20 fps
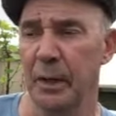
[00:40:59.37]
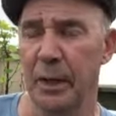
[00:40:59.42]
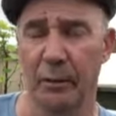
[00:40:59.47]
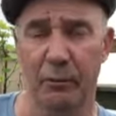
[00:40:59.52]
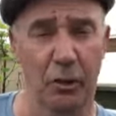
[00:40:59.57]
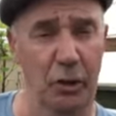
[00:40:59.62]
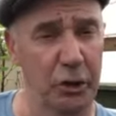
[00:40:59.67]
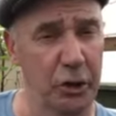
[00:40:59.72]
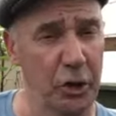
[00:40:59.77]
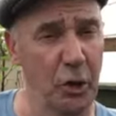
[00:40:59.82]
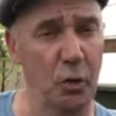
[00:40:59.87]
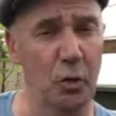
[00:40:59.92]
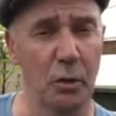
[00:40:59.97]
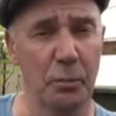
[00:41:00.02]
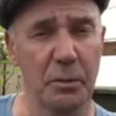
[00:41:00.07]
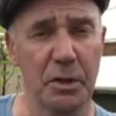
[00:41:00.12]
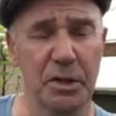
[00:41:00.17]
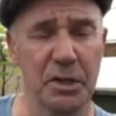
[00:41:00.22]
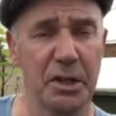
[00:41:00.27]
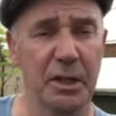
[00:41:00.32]
I've got
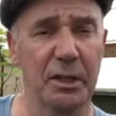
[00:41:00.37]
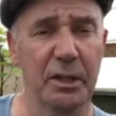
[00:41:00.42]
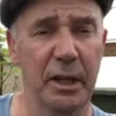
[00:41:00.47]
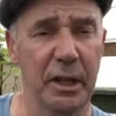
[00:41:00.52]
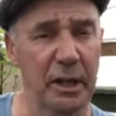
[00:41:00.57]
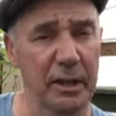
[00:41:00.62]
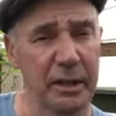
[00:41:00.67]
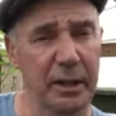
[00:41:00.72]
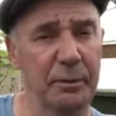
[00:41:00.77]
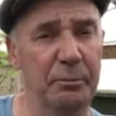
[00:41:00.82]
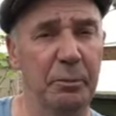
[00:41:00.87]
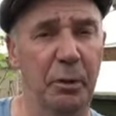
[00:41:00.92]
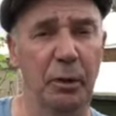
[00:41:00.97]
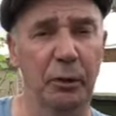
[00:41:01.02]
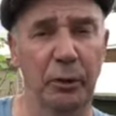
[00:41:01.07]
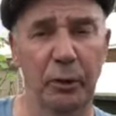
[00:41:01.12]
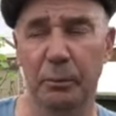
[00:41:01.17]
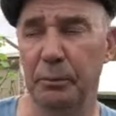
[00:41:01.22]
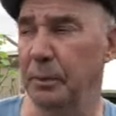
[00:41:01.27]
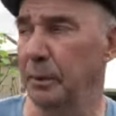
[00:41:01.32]
cucumbers sitting there that need
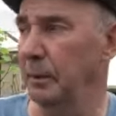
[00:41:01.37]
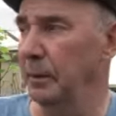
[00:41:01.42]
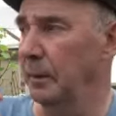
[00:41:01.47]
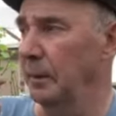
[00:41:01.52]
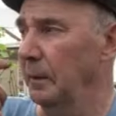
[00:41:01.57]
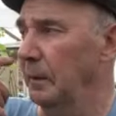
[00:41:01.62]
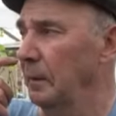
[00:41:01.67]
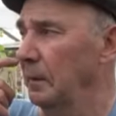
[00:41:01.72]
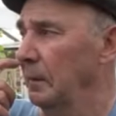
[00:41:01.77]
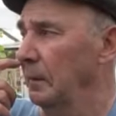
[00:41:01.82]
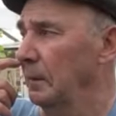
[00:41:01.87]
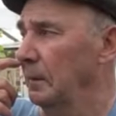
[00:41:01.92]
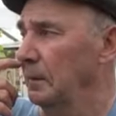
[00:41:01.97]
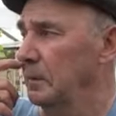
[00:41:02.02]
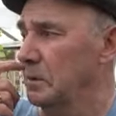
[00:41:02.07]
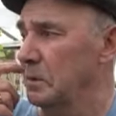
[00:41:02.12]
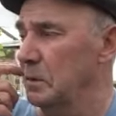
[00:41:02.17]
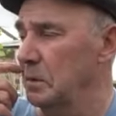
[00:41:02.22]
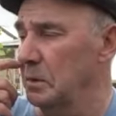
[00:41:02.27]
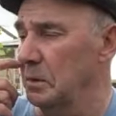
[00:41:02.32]
potting up,
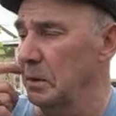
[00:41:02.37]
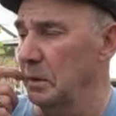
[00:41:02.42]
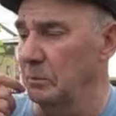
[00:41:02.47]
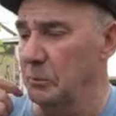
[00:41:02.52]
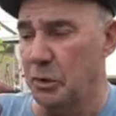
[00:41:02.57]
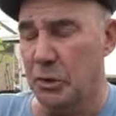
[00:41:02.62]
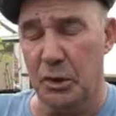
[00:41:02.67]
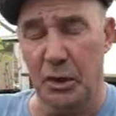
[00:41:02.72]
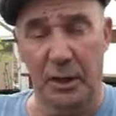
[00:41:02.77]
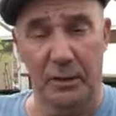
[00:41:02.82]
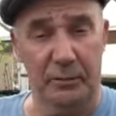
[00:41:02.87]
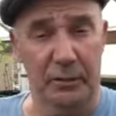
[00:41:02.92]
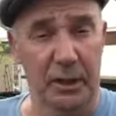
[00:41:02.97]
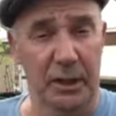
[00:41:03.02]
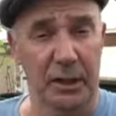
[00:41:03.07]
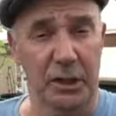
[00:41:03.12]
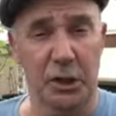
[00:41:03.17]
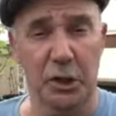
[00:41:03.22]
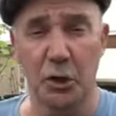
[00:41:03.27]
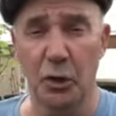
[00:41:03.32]
so I'm just going to have to
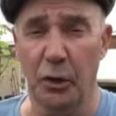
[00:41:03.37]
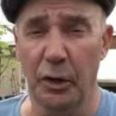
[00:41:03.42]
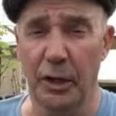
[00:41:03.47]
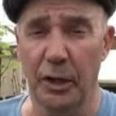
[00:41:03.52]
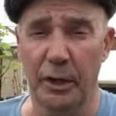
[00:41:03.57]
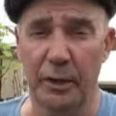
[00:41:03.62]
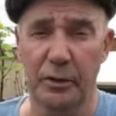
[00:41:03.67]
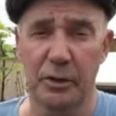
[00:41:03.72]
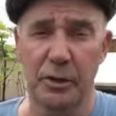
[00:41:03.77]
get stuck in,